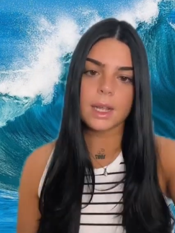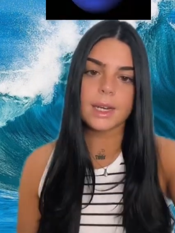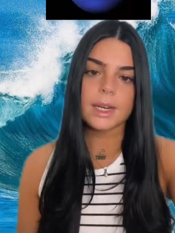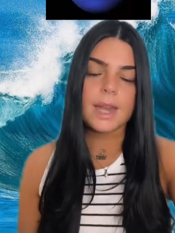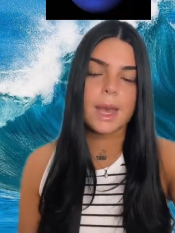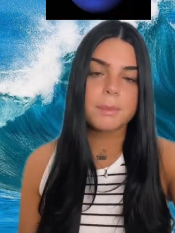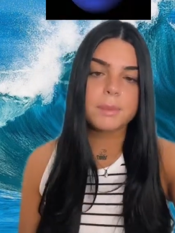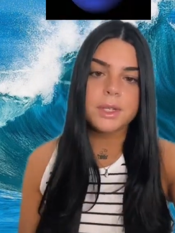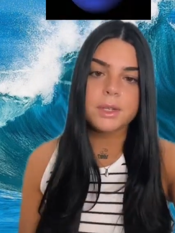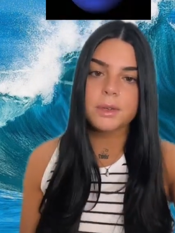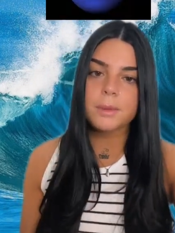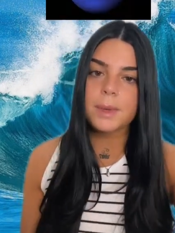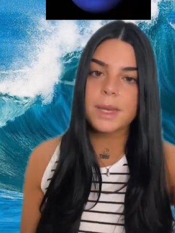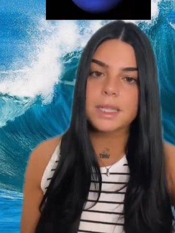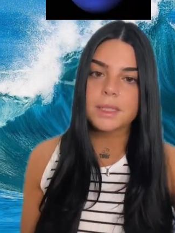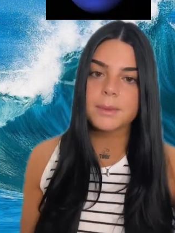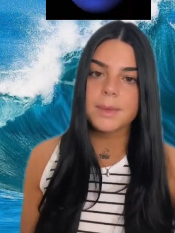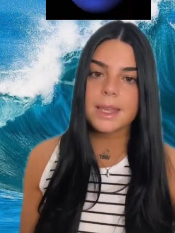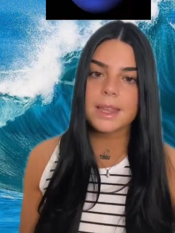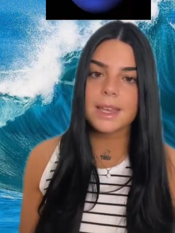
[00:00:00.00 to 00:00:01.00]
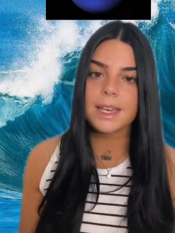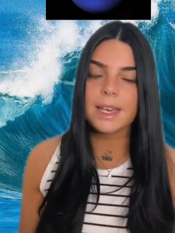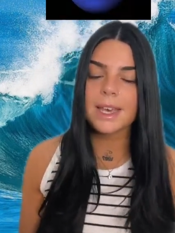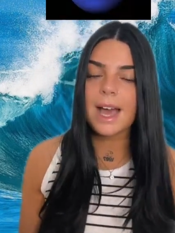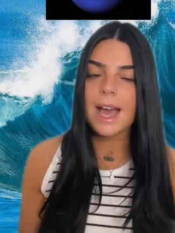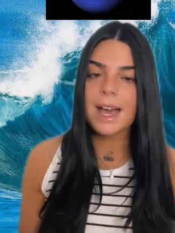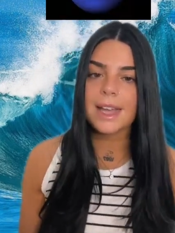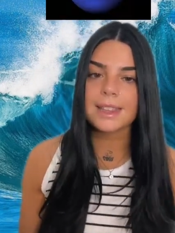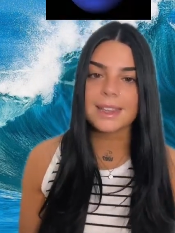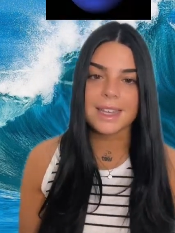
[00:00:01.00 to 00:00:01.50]
Neptune makes me think
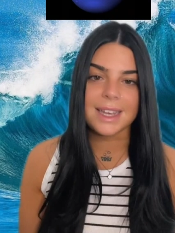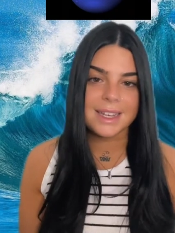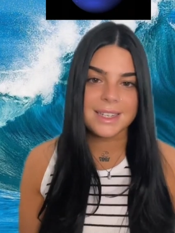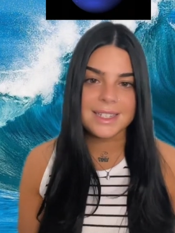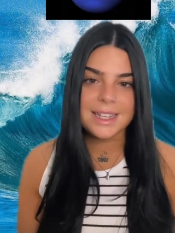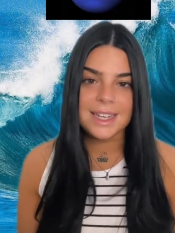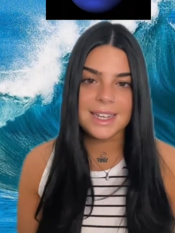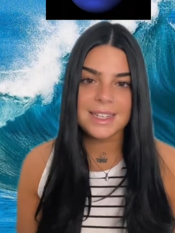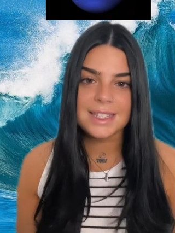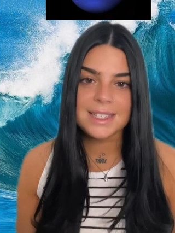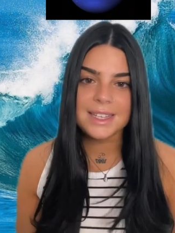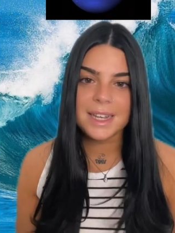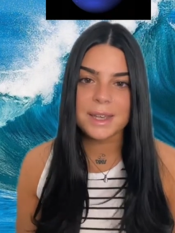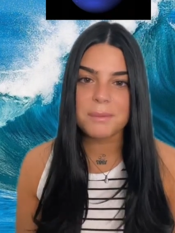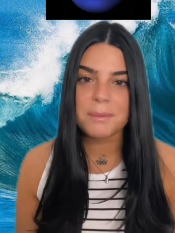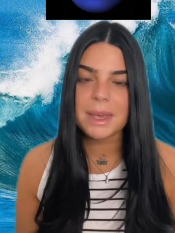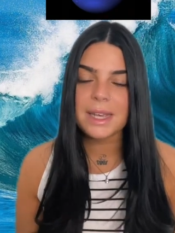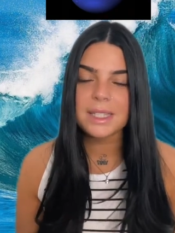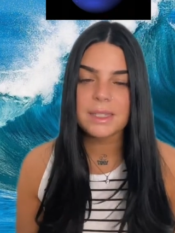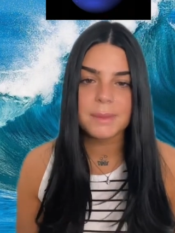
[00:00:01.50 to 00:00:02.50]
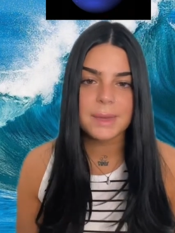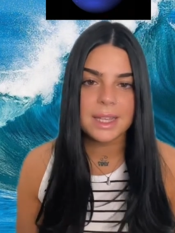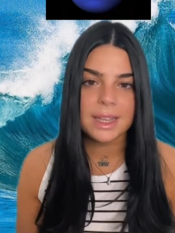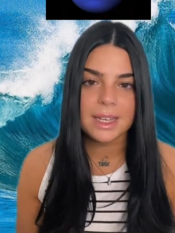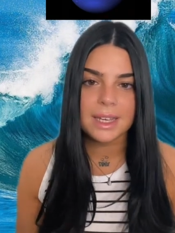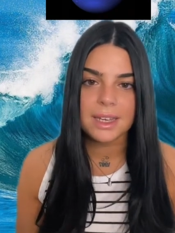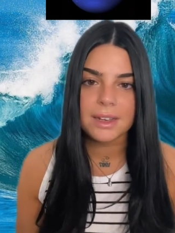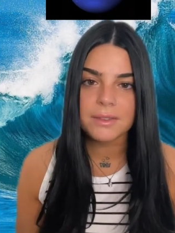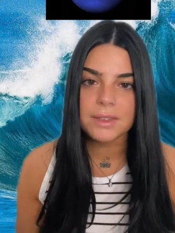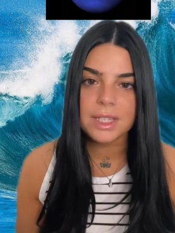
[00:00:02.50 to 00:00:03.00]
Atlantis. It makes me
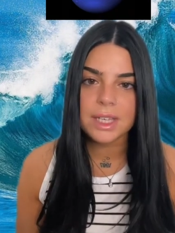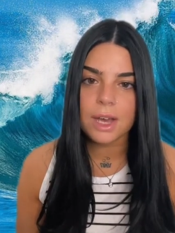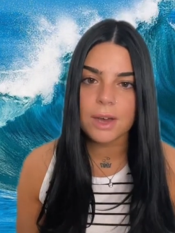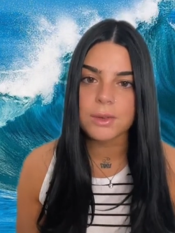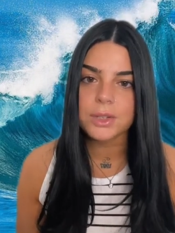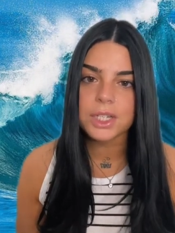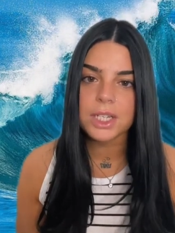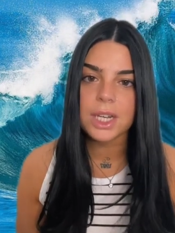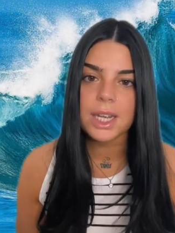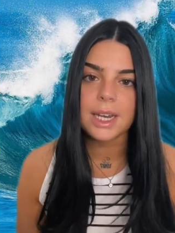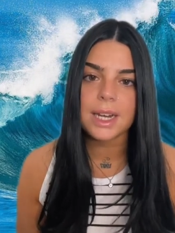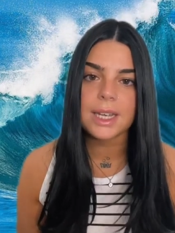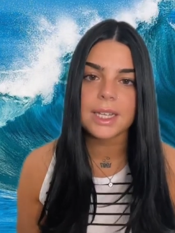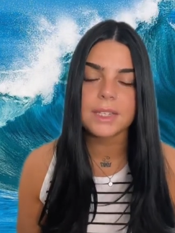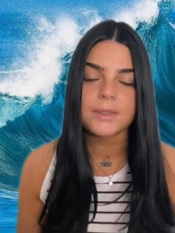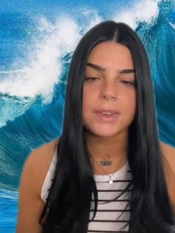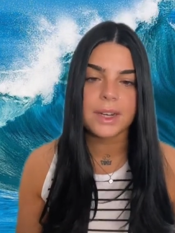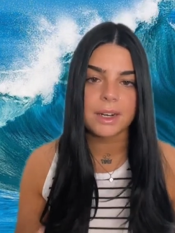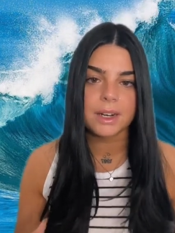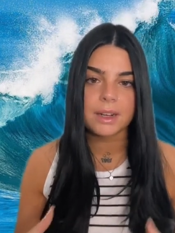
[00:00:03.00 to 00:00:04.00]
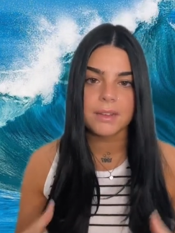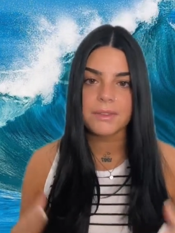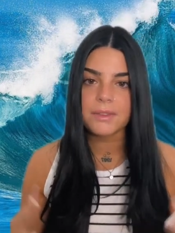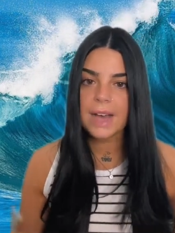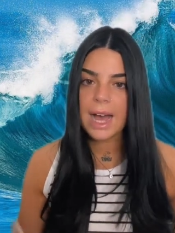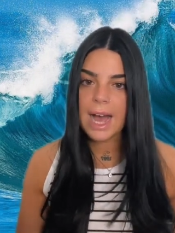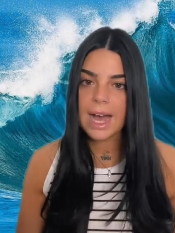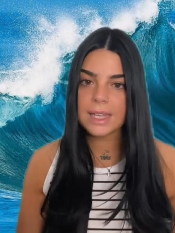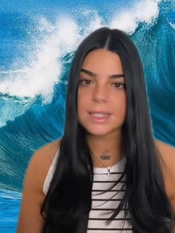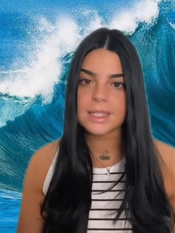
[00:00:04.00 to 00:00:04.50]
think of the ocean. It's very
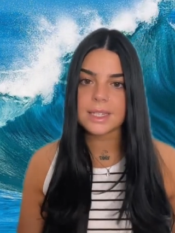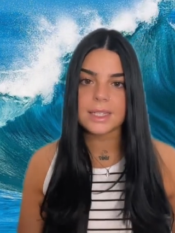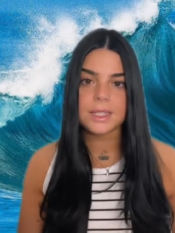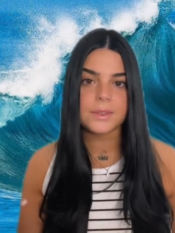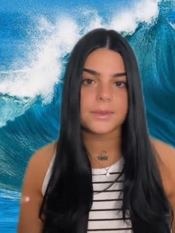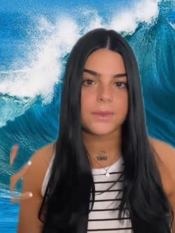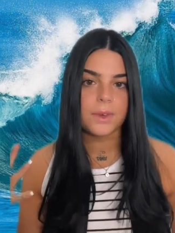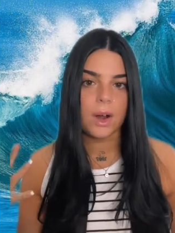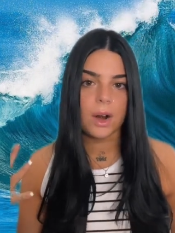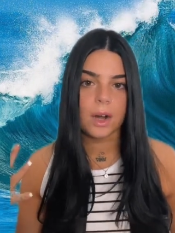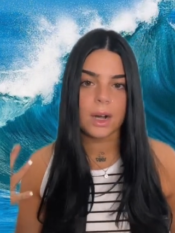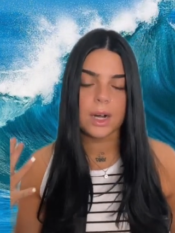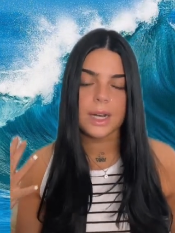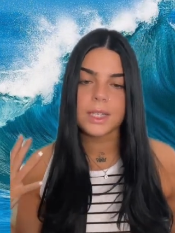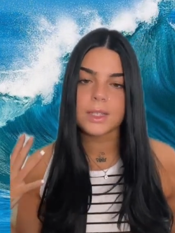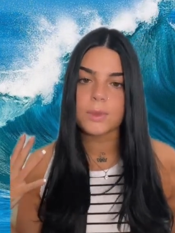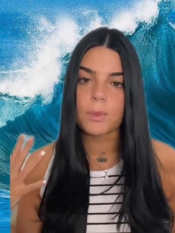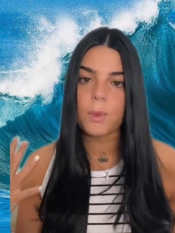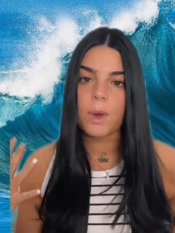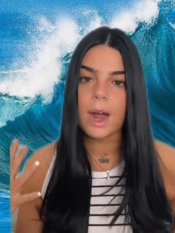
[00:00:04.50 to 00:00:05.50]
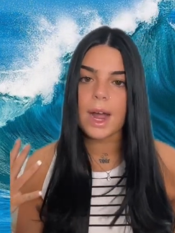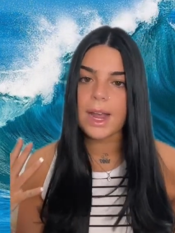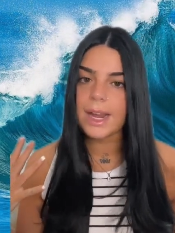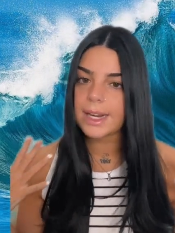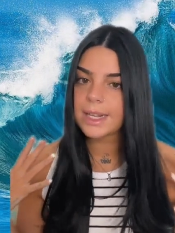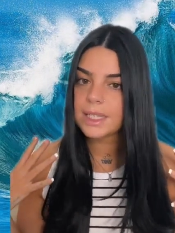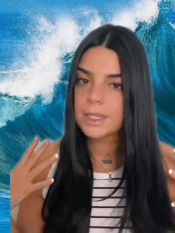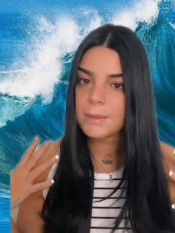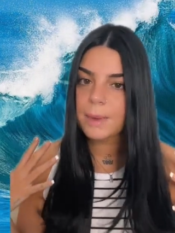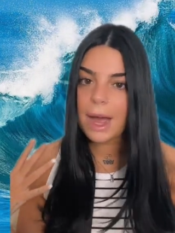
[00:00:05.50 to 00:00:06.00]
vast, it's far, it's wide,
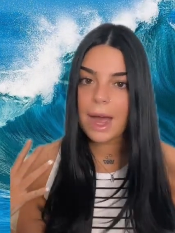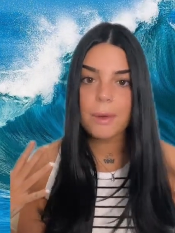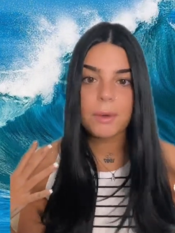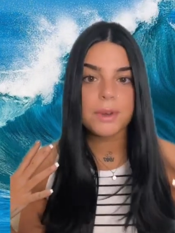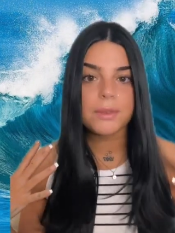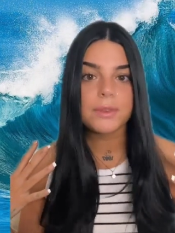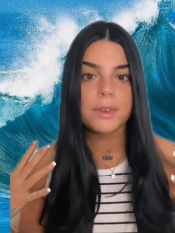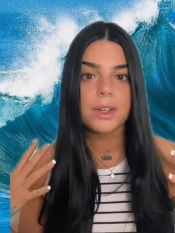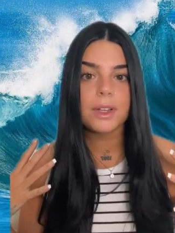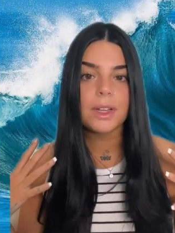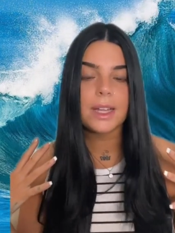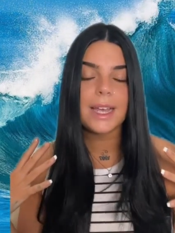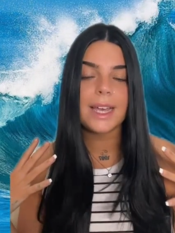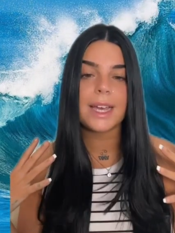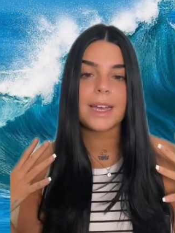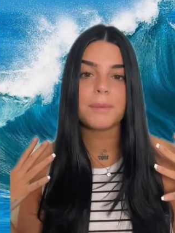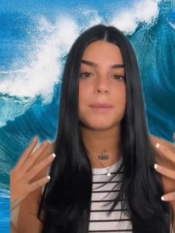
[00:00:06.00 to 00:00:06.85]
it's powerful, and